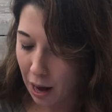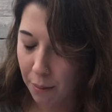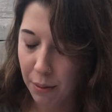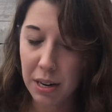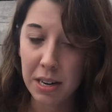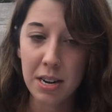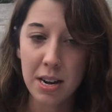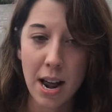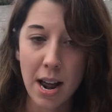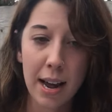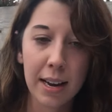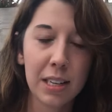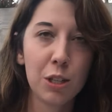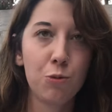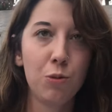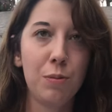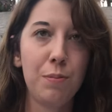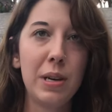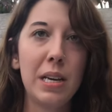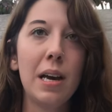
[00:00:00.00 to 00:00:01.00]
Next
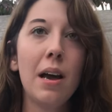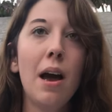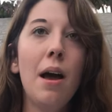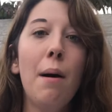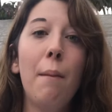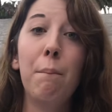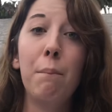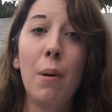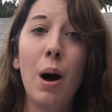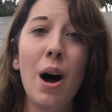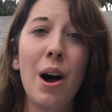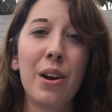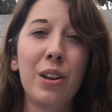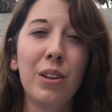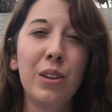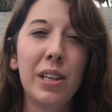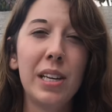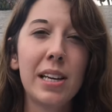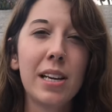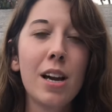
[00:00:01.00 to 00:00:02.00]
would be
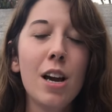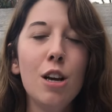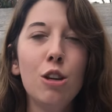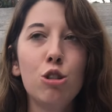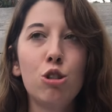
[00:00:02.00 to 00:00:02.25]
modeling.